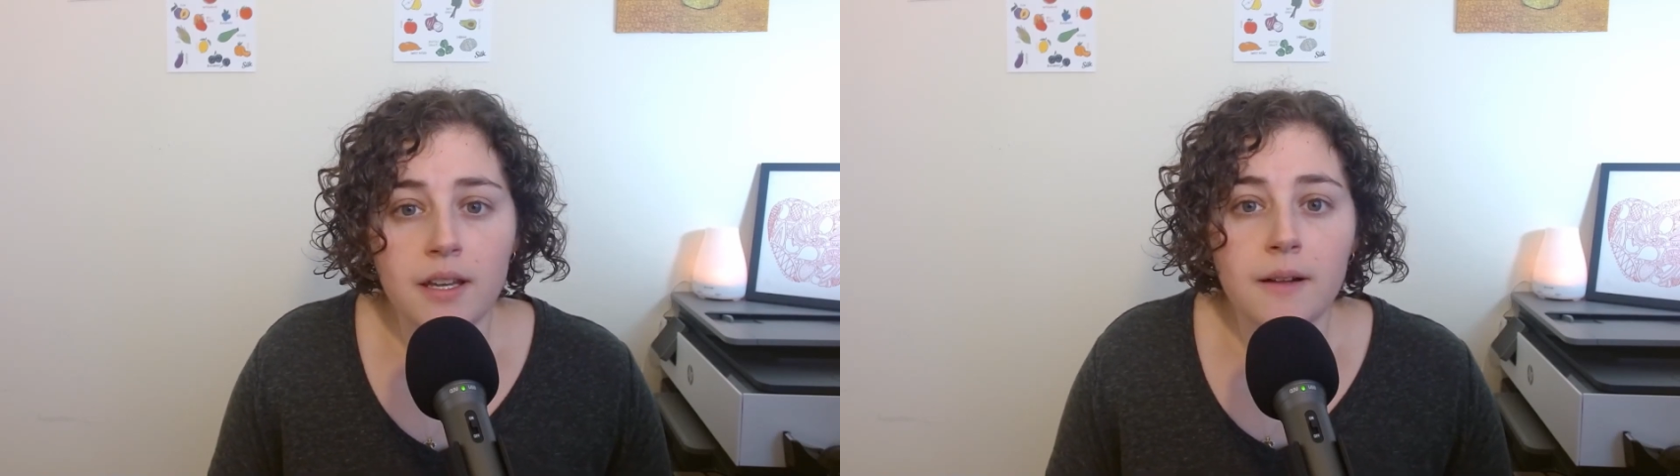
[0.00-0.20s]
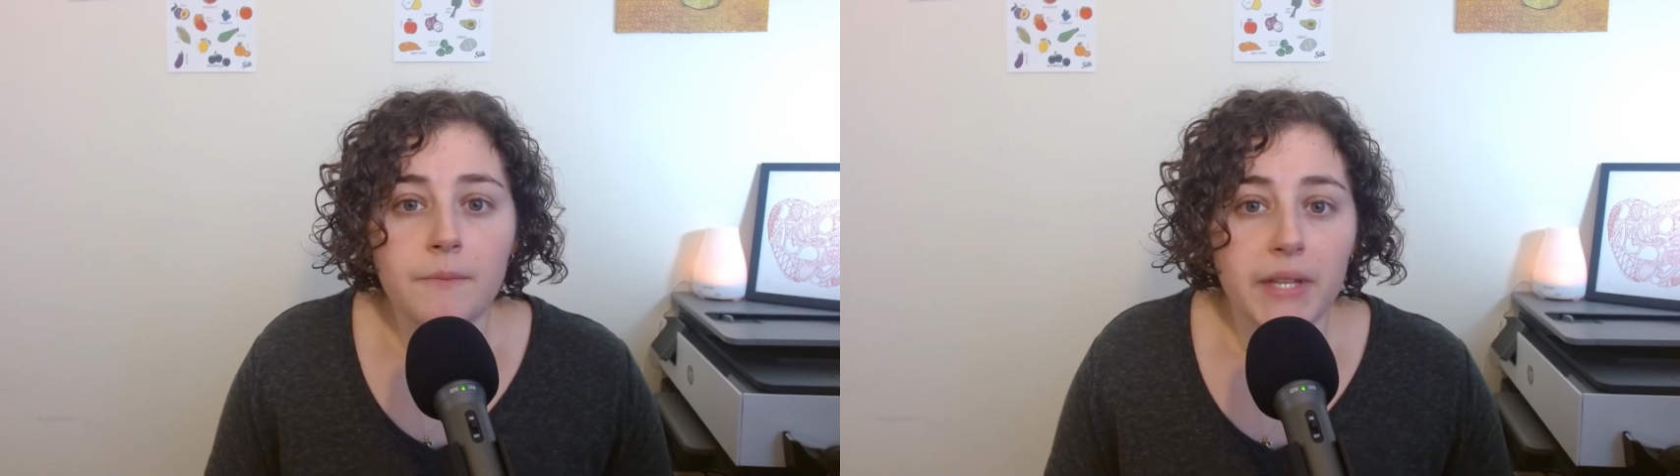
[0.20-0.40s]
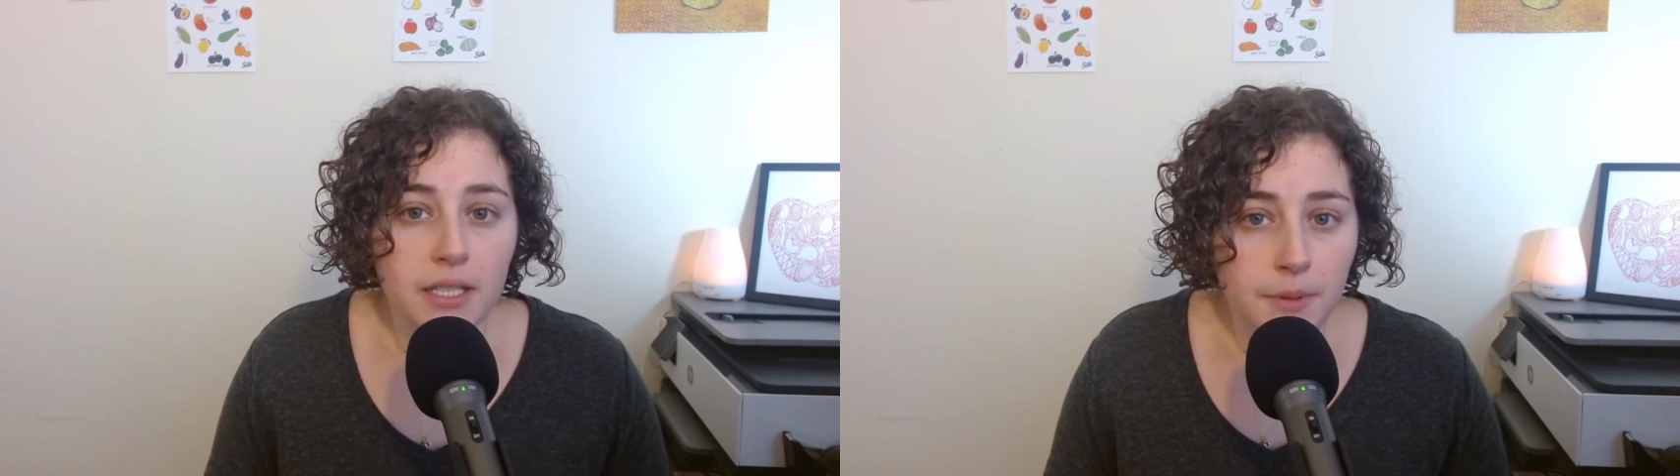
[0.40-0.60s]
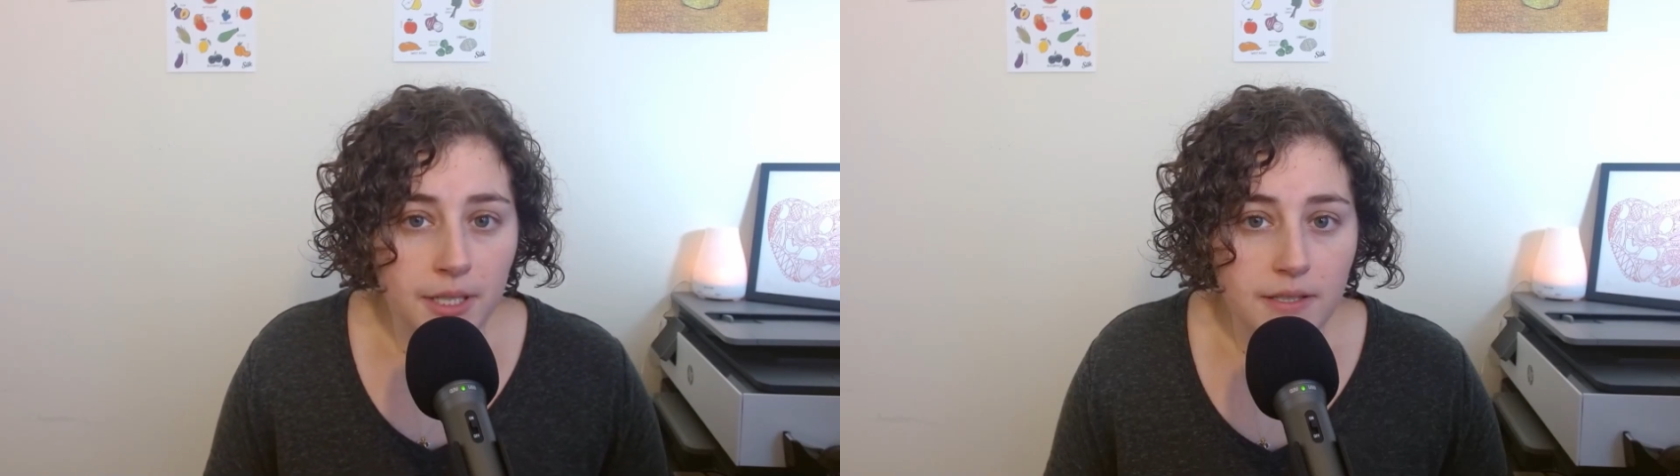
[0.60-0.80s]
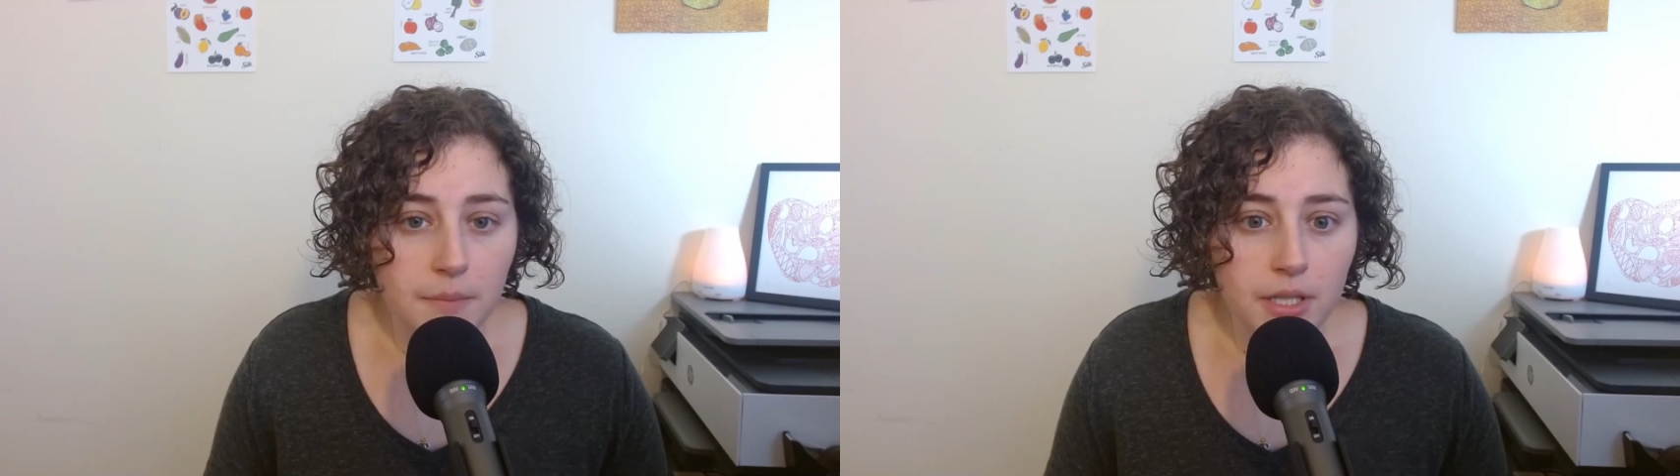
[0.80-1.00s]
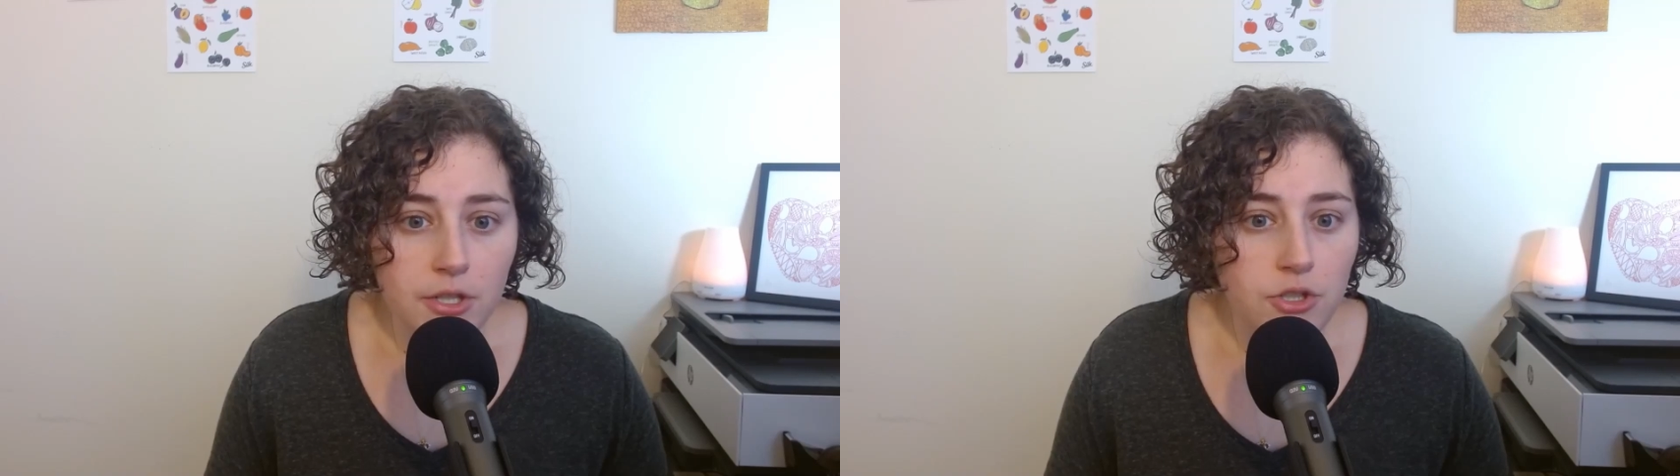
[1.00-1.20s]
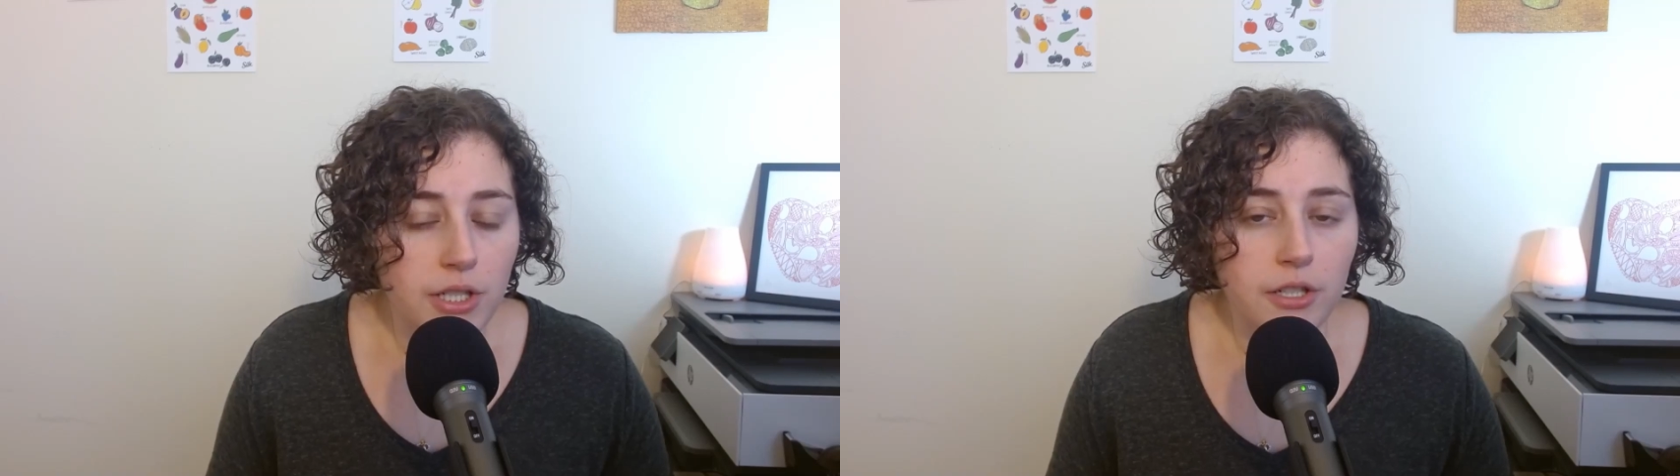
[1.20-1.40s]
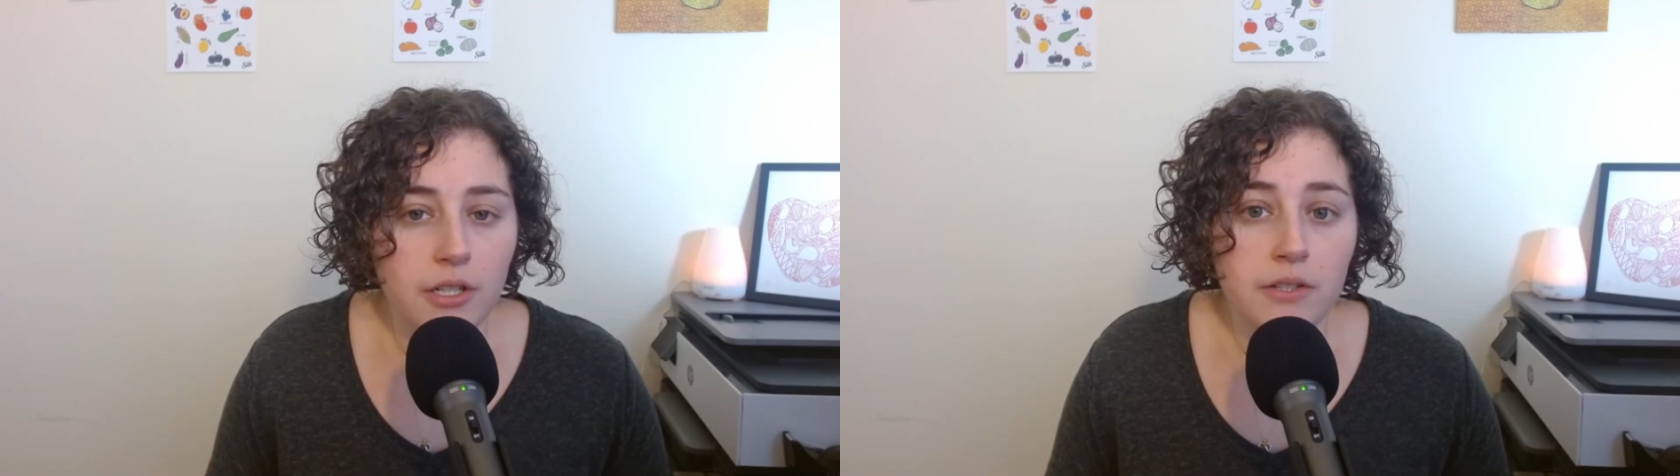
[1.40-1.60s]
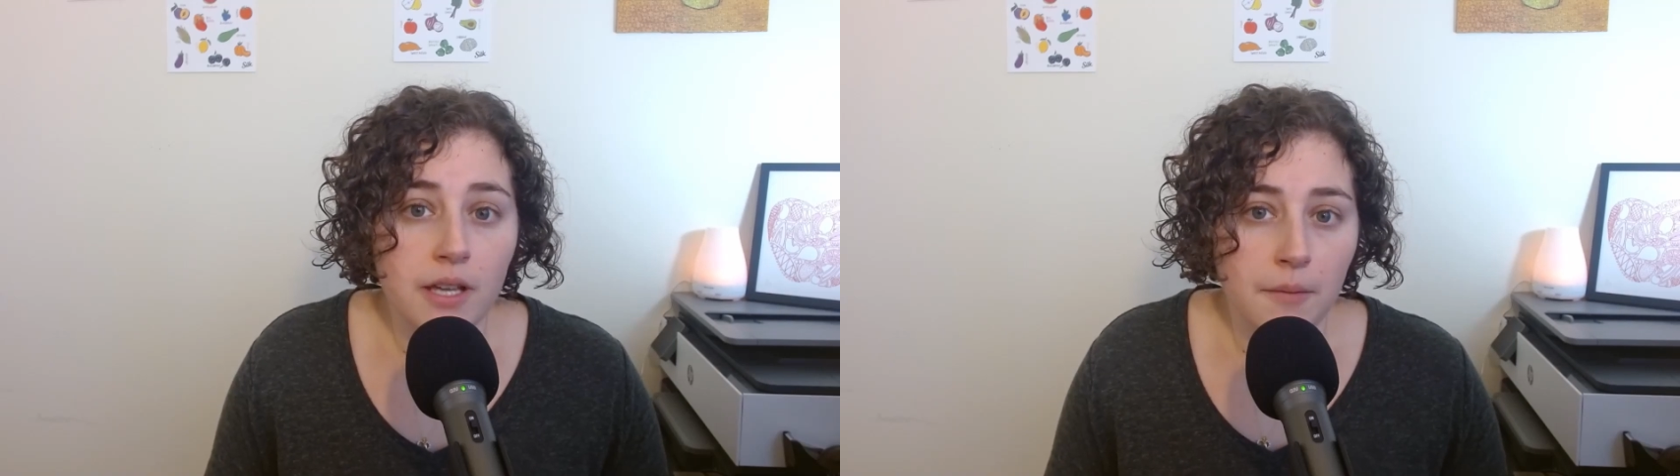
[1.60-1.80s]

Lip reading: Independence Administrators,